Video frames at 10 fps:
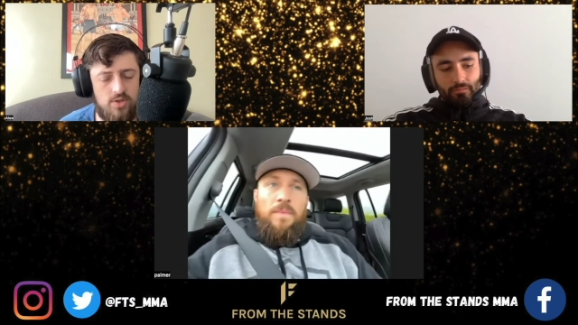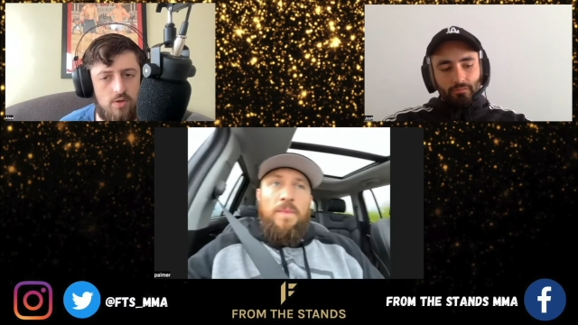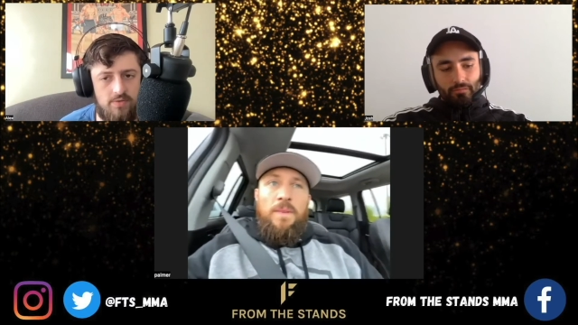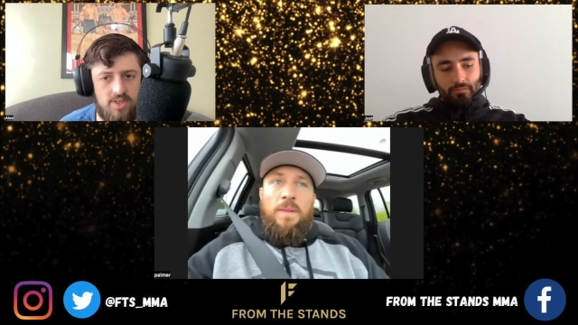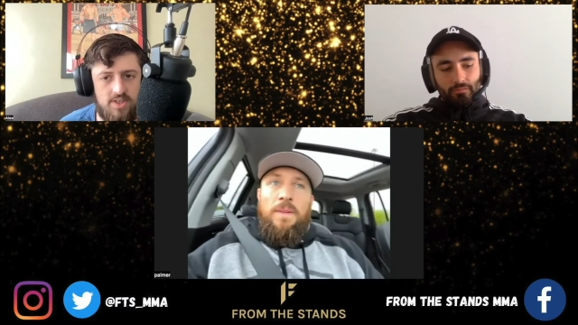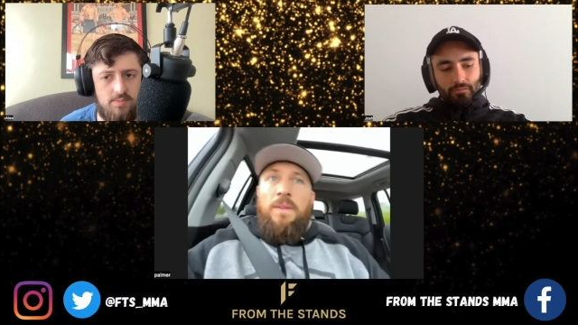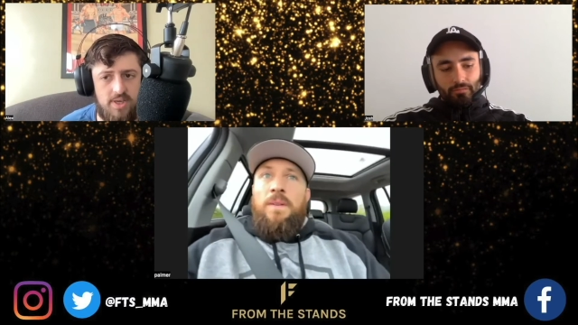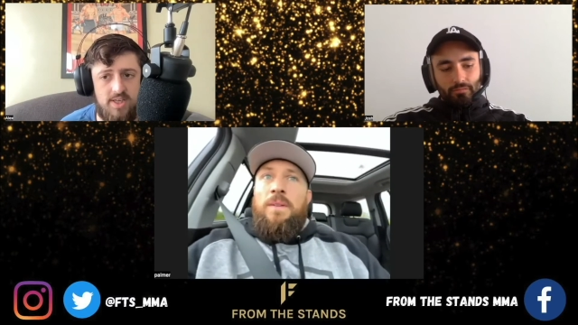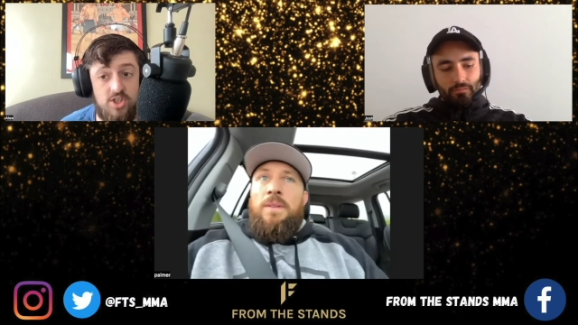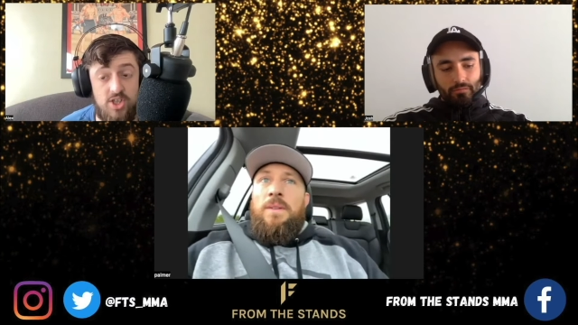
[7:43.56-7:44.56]
Speaker 1: obvious
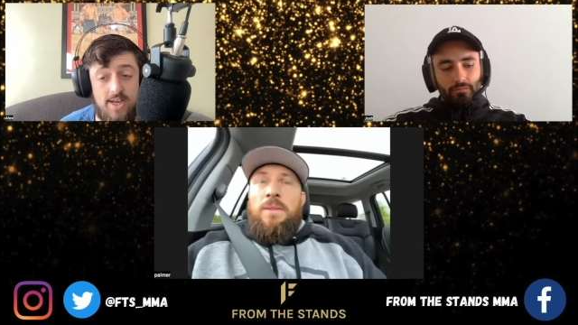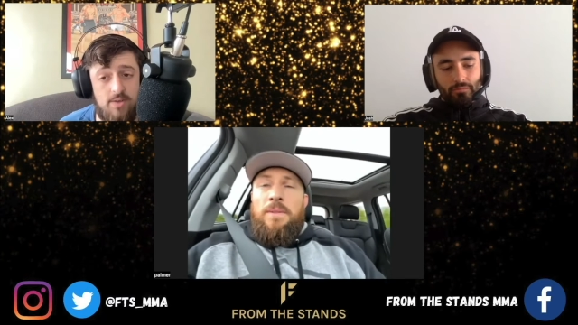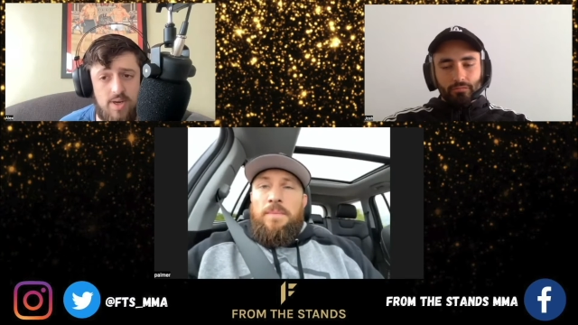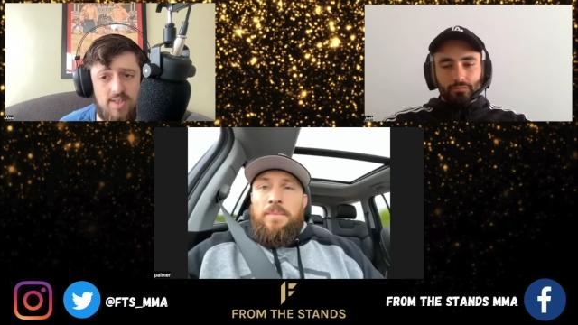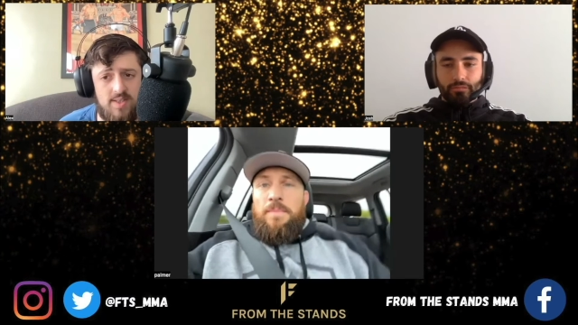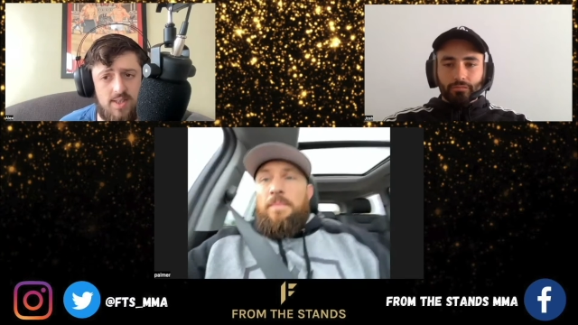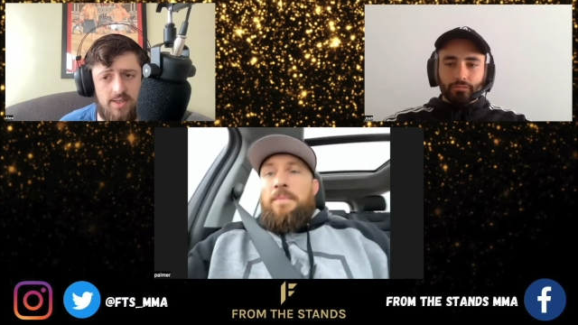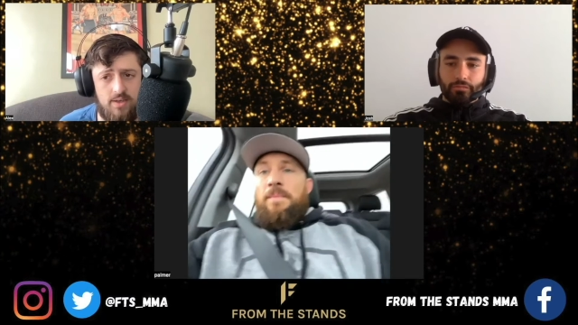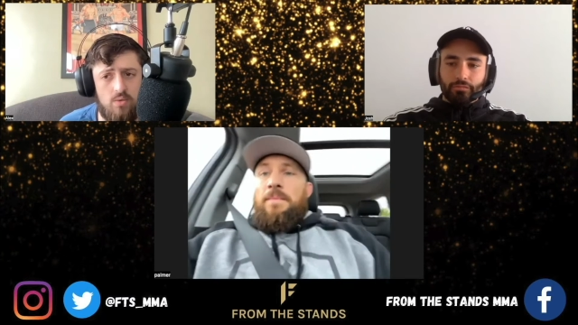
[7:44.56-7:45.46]
being chain wrestling,